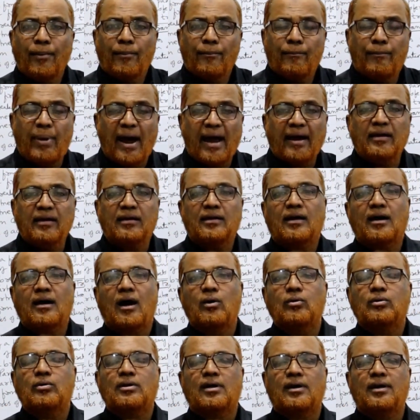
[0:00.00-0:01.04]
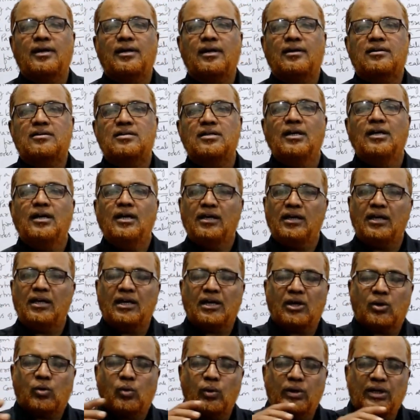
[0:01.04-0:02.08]
bank account credit,
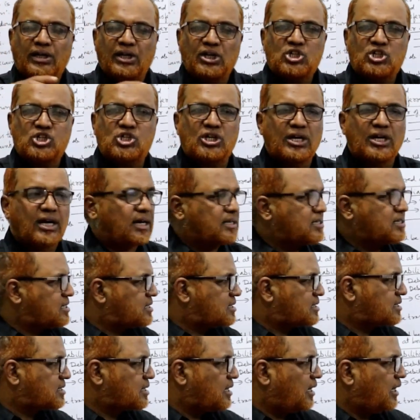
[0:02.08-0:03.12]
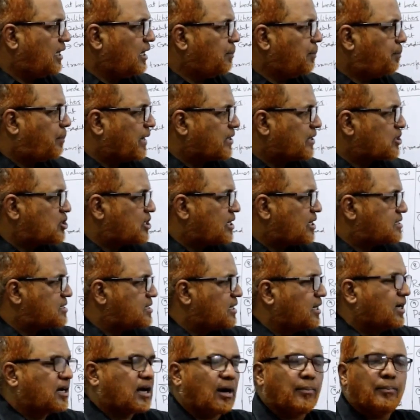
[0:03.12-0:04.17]
equity shares in
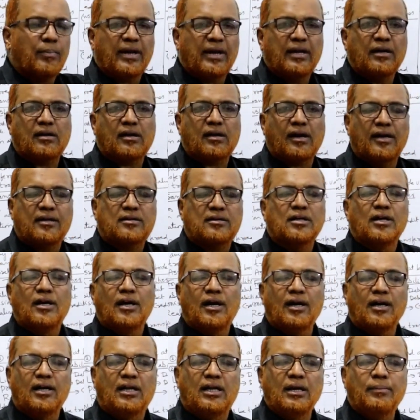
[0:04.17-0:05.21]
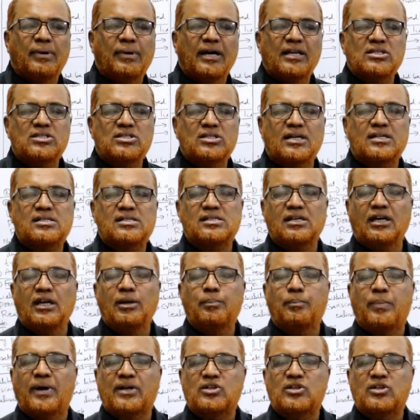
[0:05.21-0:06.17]
purchasing company credit, debentures in